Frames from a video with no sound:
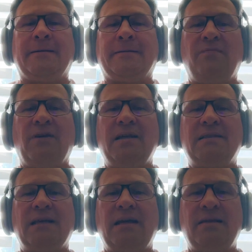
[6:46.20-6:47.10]
If I
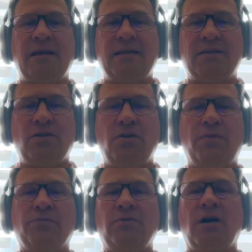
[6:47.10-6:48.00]
say they saw
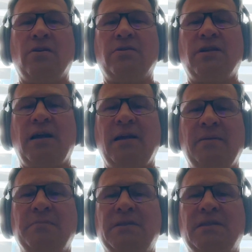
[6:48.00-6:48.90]
through hard
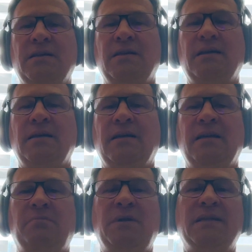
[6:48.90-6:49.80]
times,
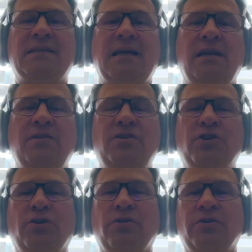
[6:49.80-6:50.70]
it means they
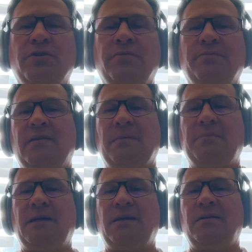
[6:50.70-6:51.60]
endured
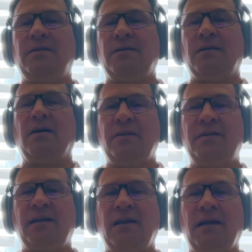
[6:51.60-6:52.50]
something
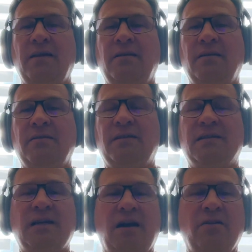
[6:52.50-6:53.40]
until a
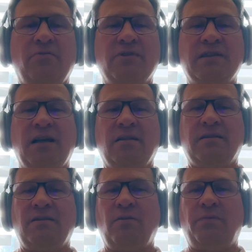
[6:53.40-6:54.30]
desired
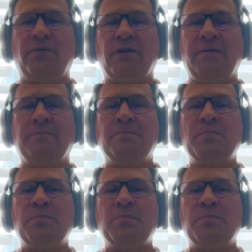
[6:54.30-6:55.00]
result, hopefully.